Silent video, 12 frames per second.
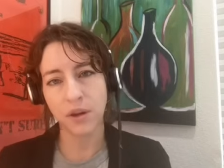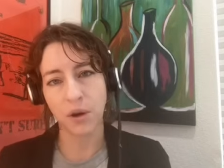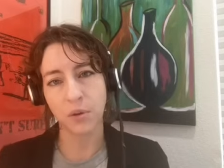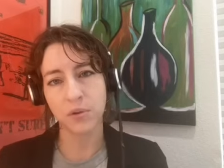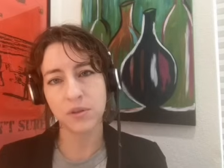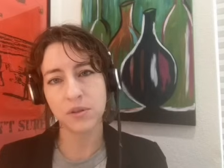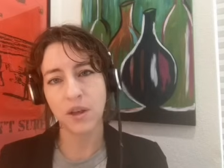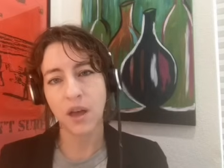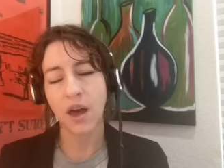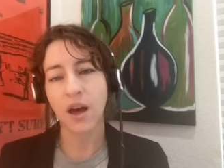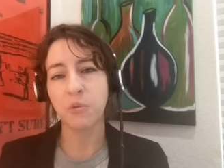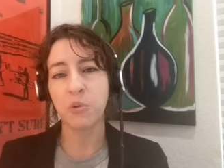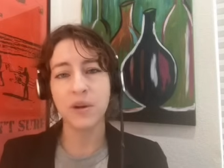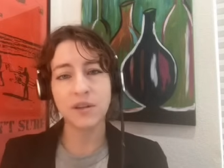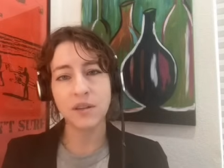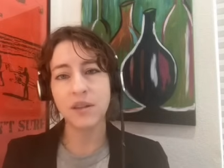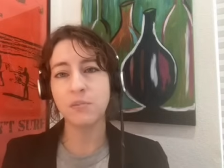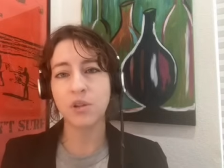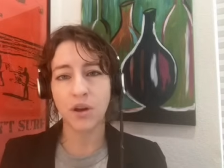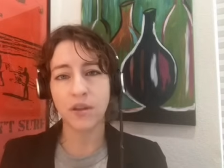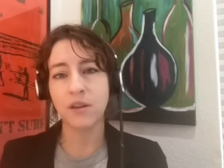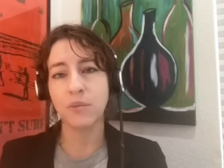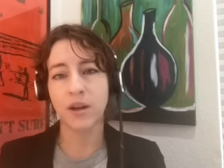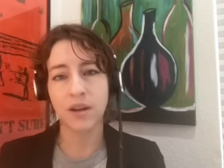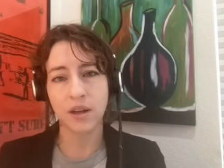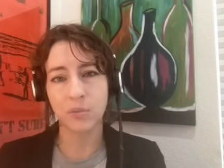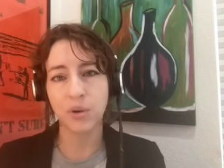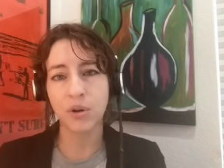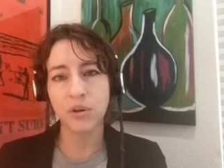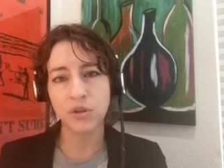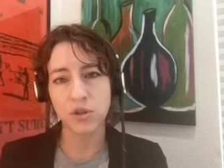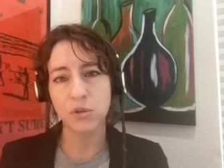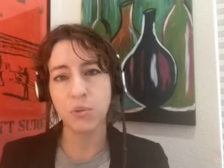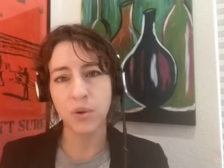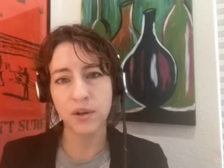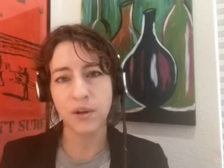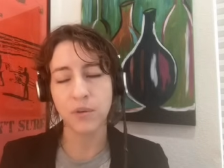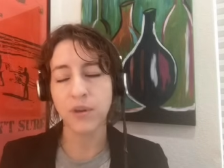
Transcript: hoax. I'm going to keep talking about Amber Heard 2.0.